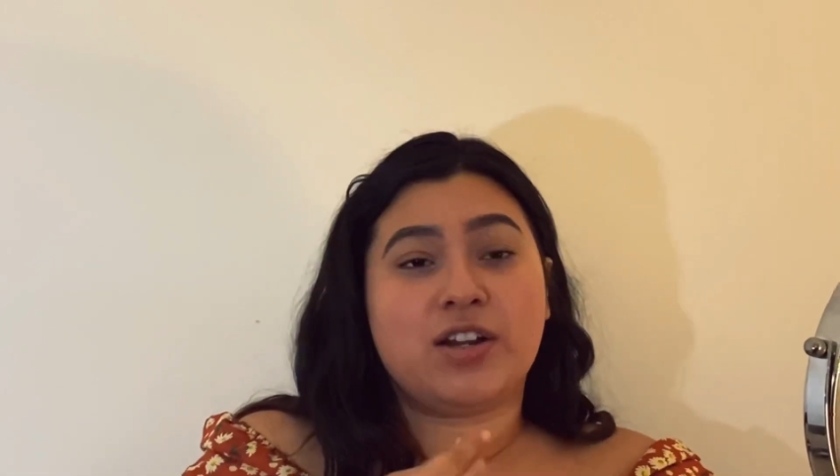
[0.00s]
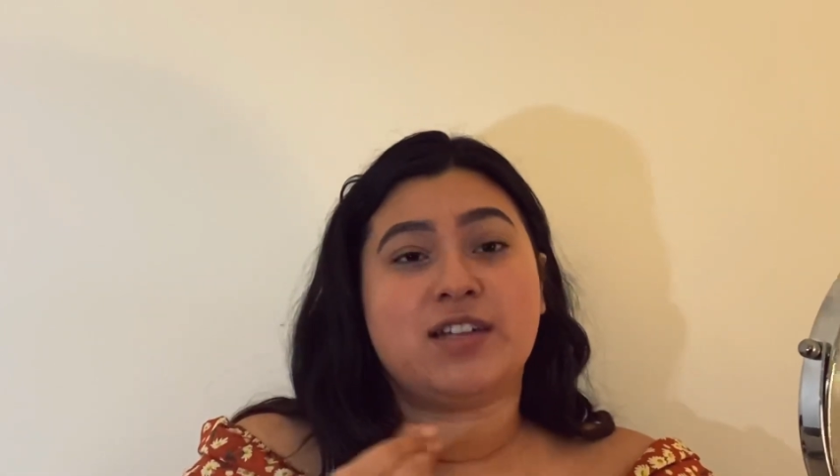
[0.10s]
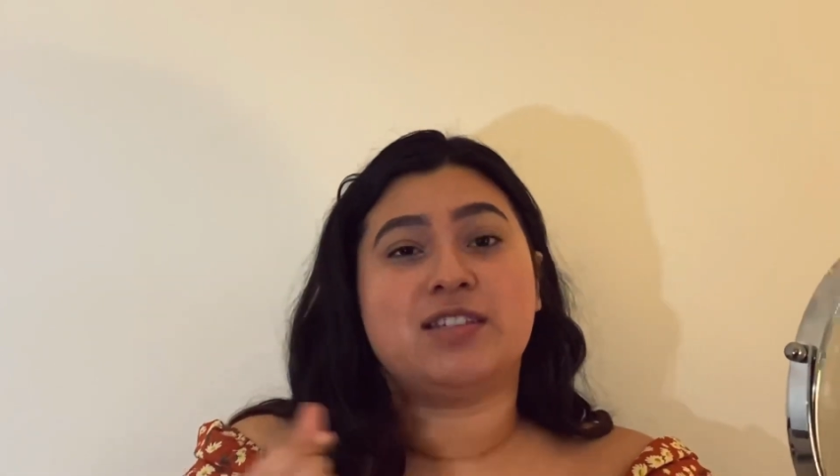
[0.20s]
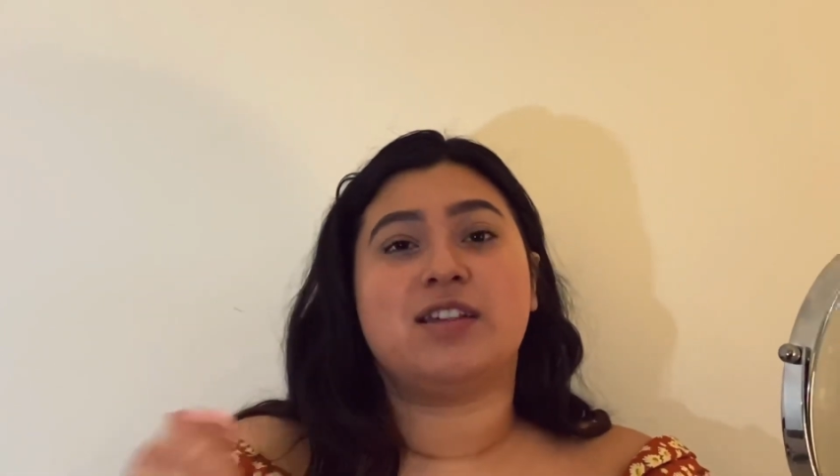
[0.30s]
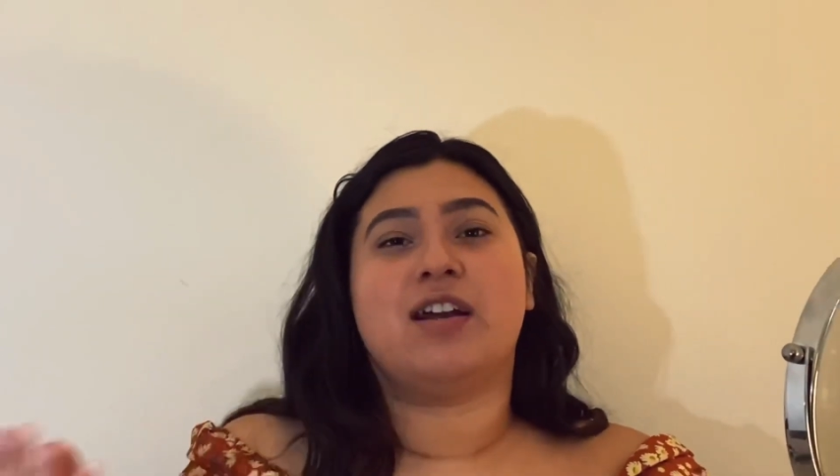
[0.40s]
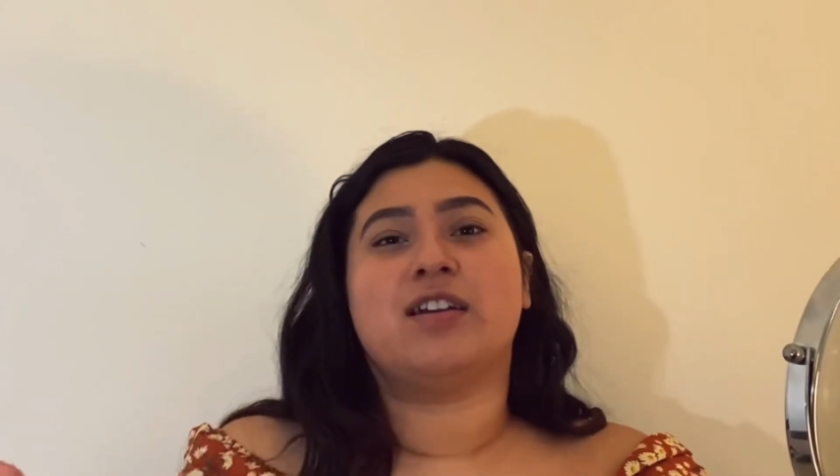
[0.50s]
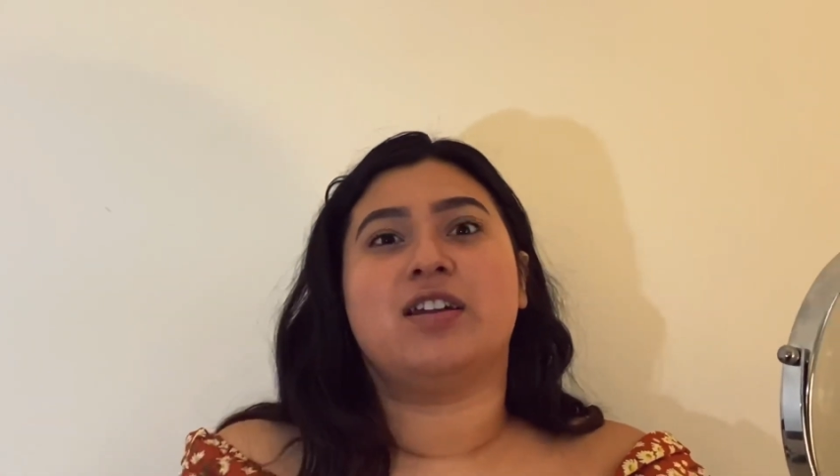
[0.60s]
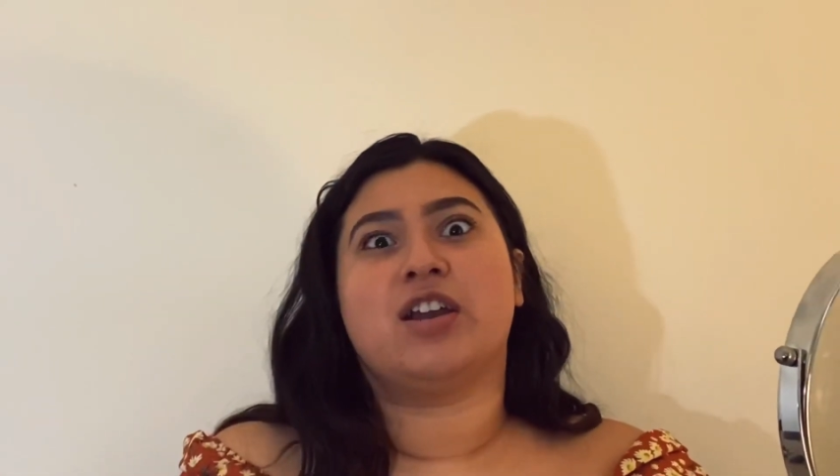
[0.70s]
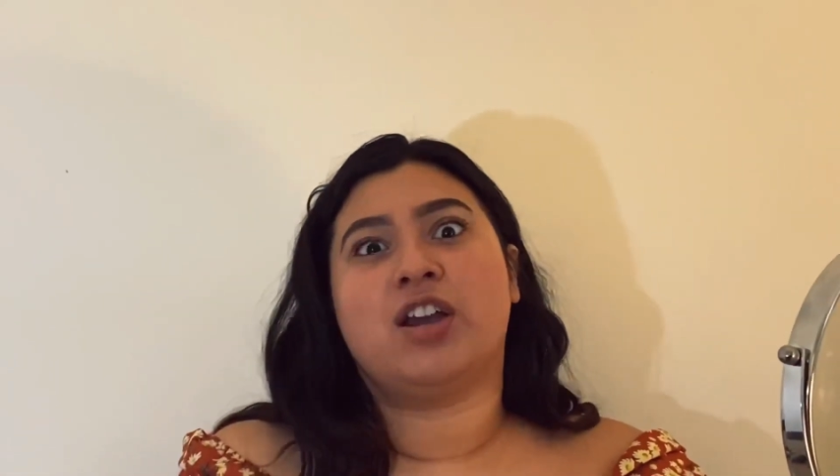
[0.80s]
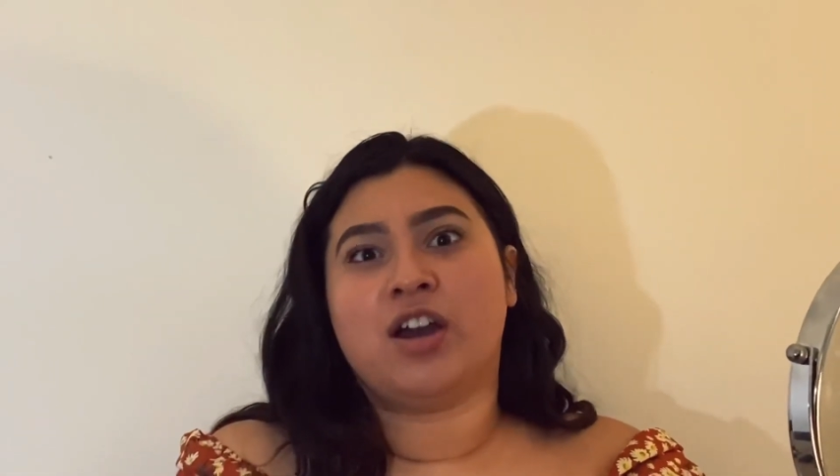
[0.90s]
It's not
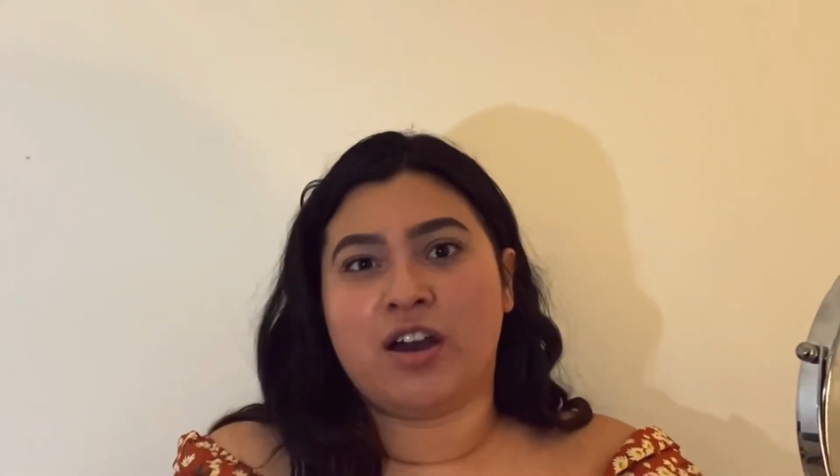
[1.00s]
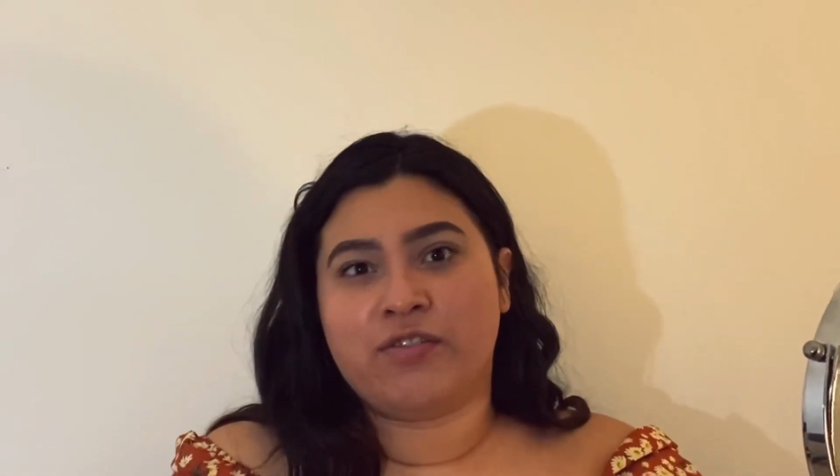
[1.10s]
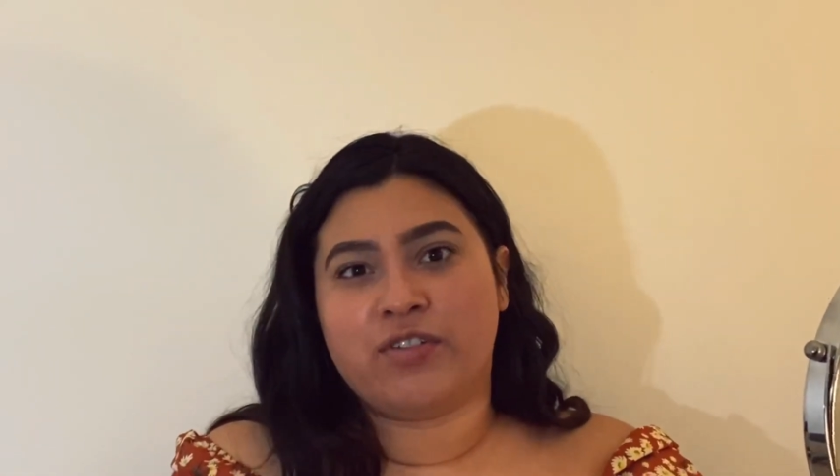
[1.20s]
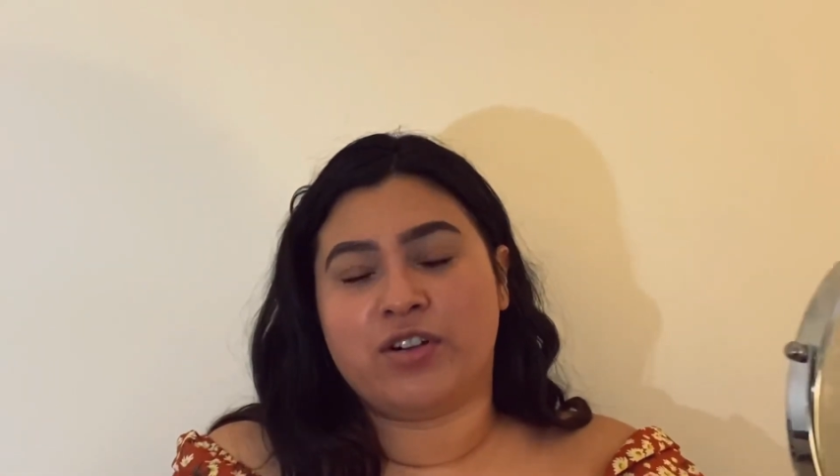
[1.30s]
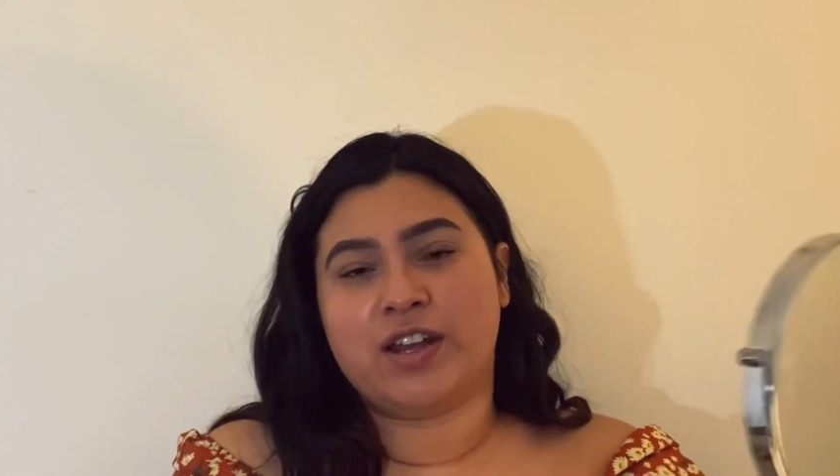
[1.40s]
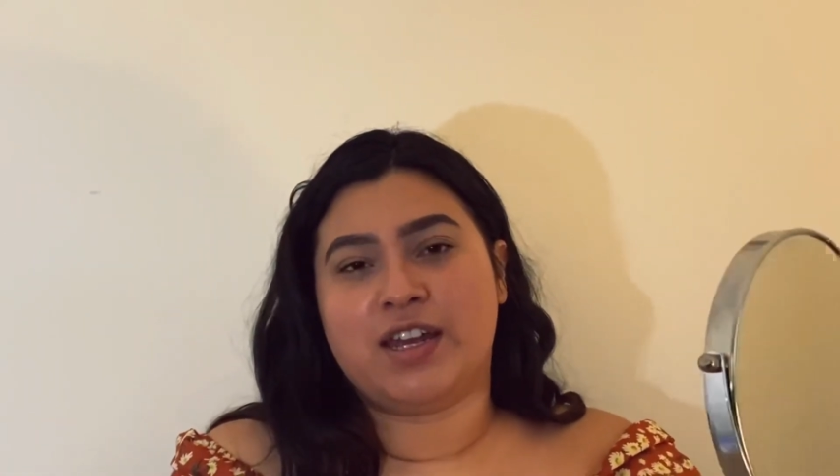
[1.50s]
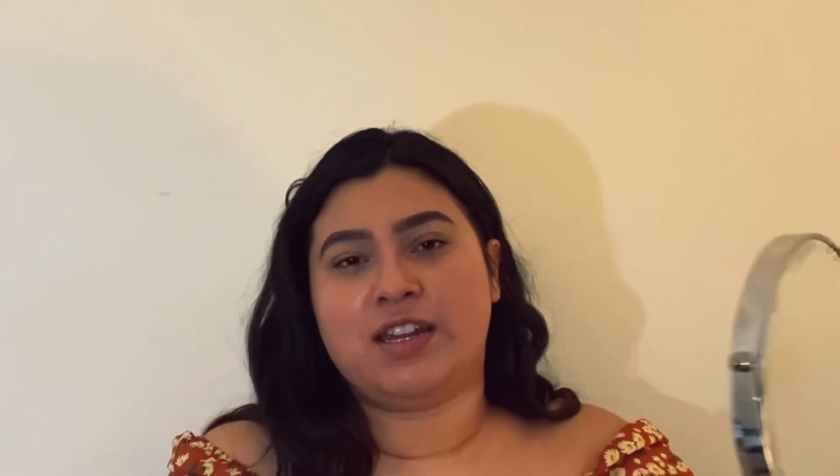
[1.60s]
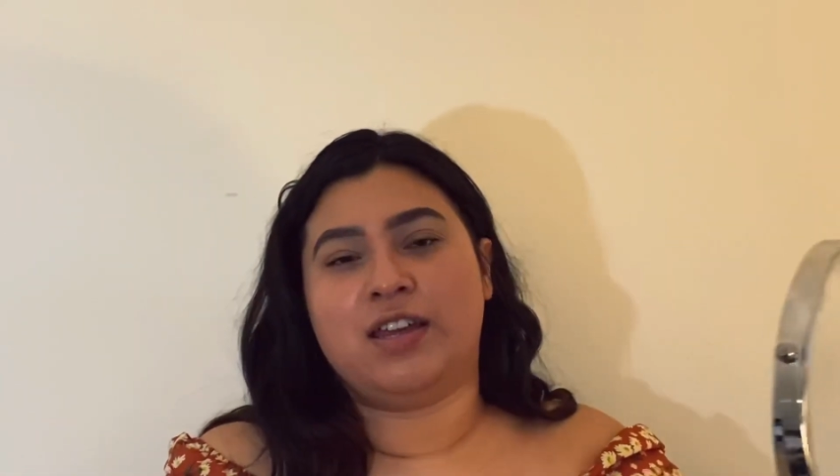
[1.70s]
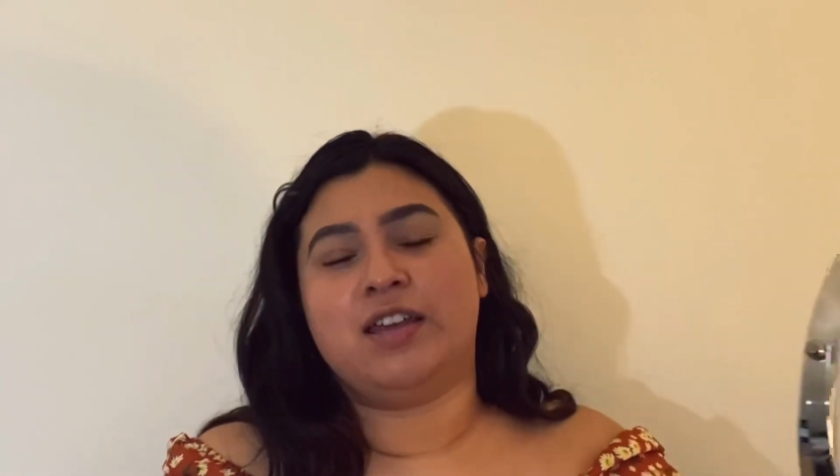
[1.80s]
gonna cover any